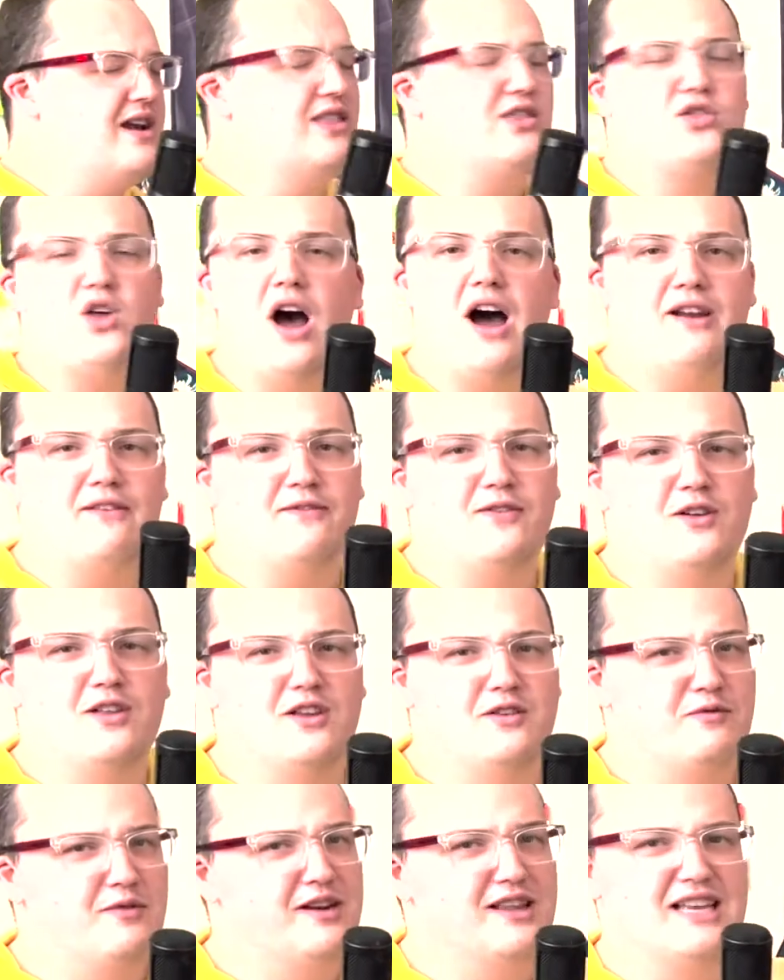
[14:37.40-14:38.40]
thoughtful
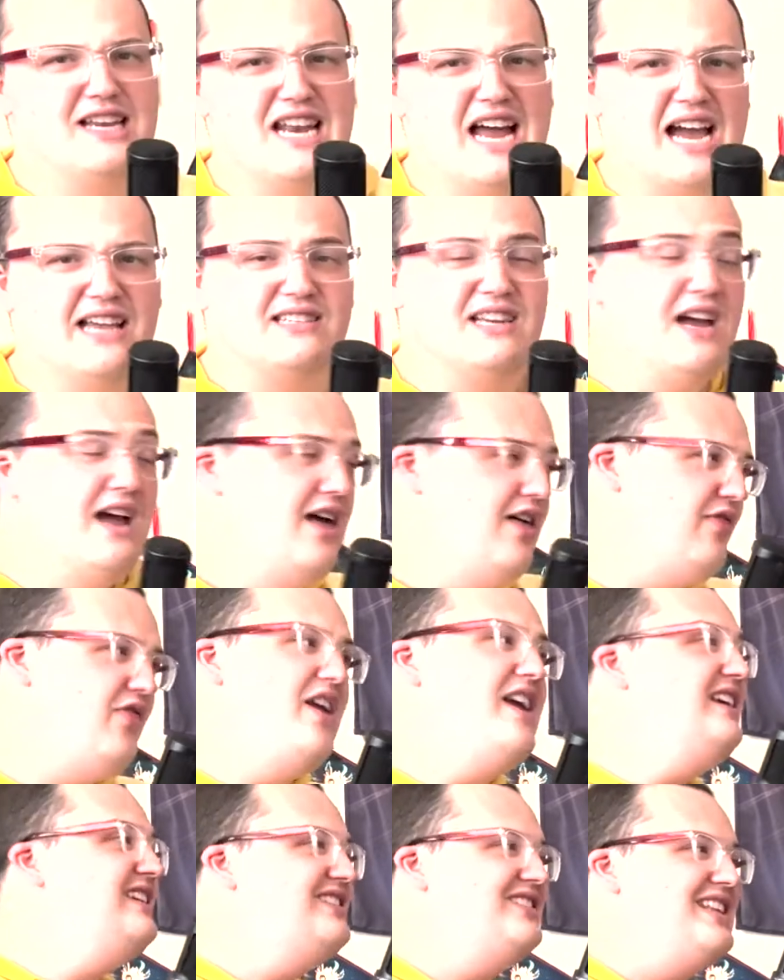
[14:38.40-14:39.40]
and really nice.
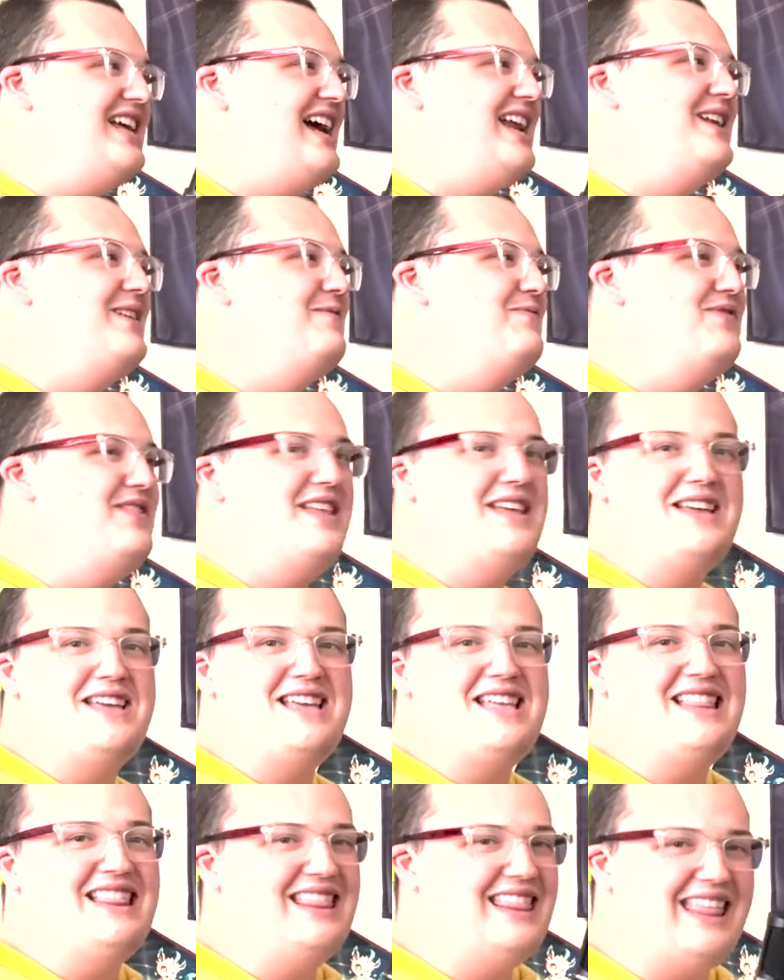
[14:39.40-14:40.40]
Things that
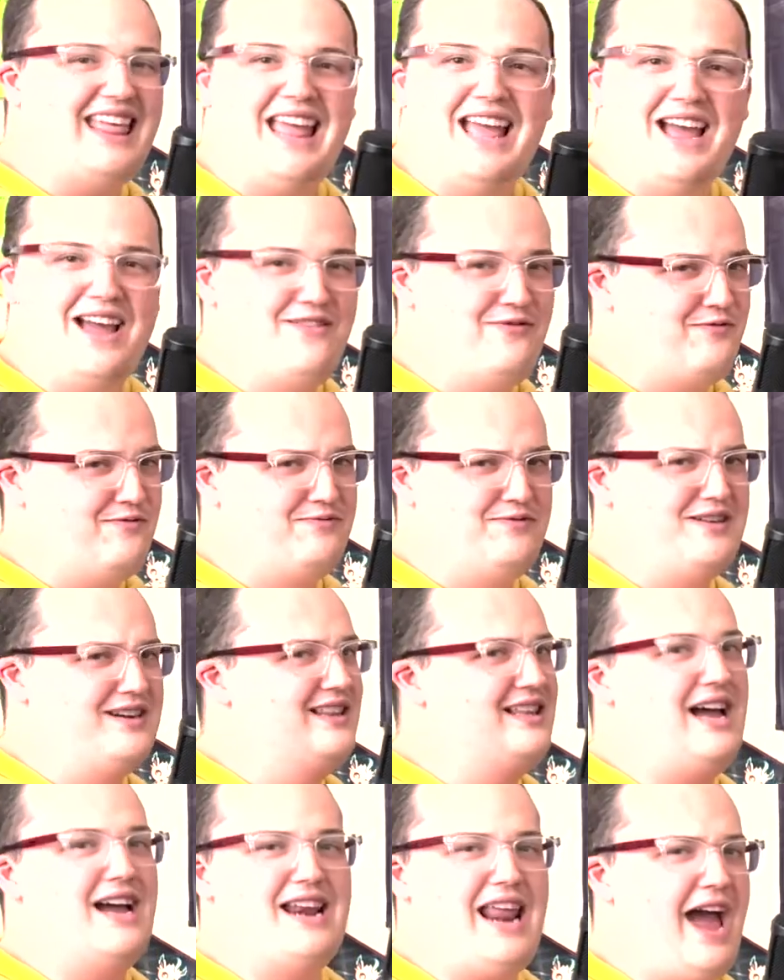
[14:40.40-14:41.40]

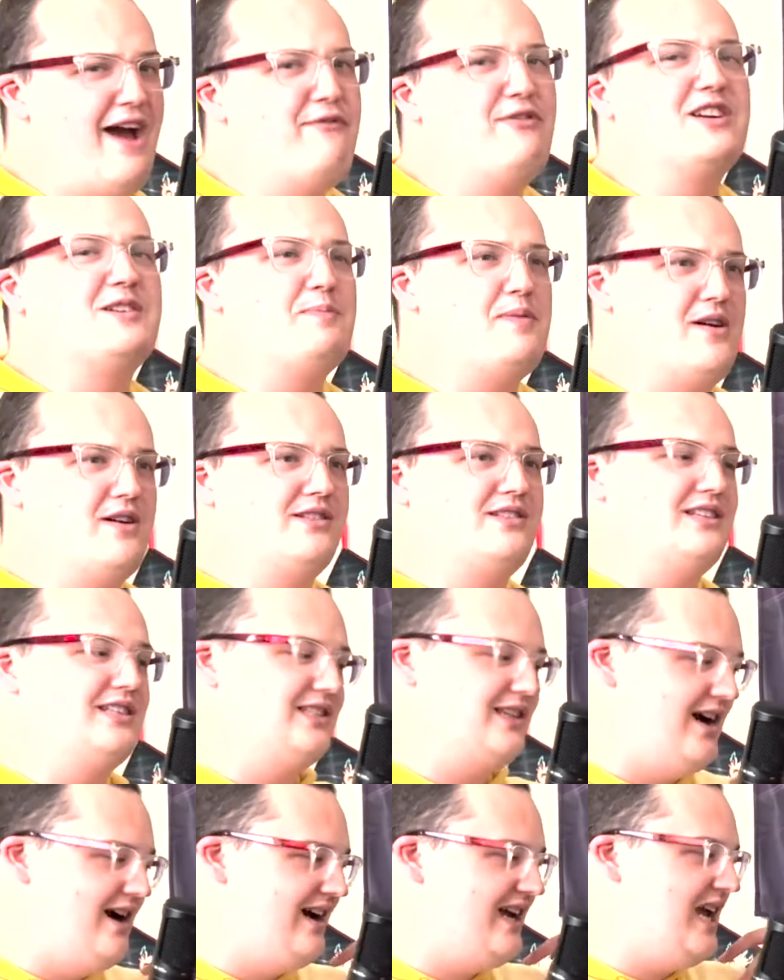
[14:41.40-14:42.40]
an average person
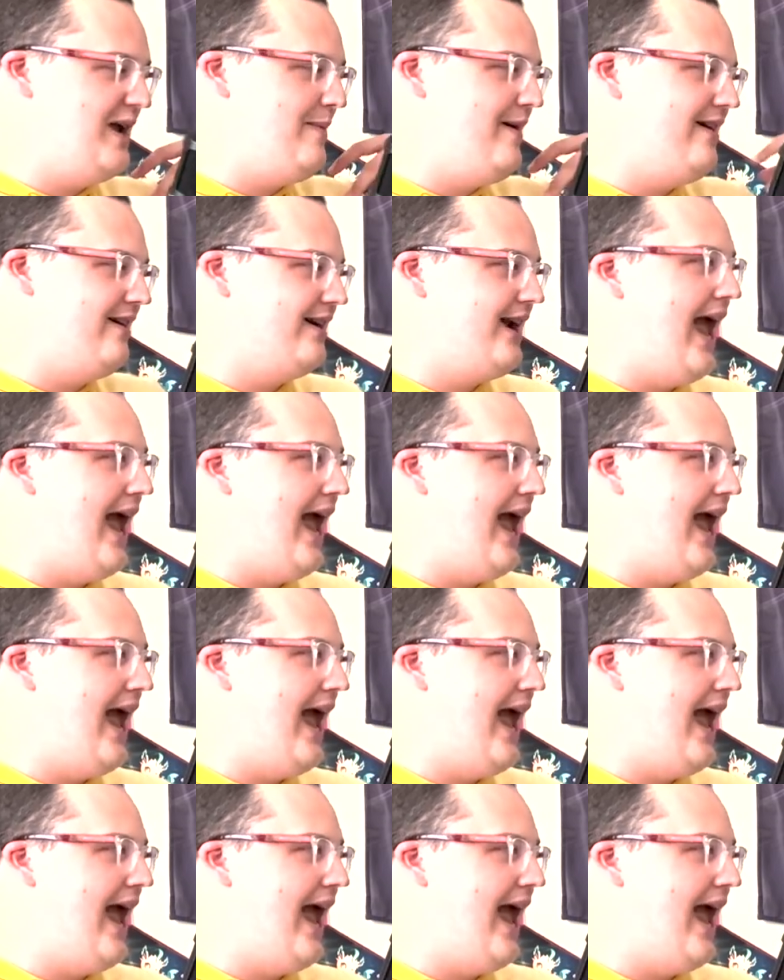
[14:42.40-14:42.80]
talking about an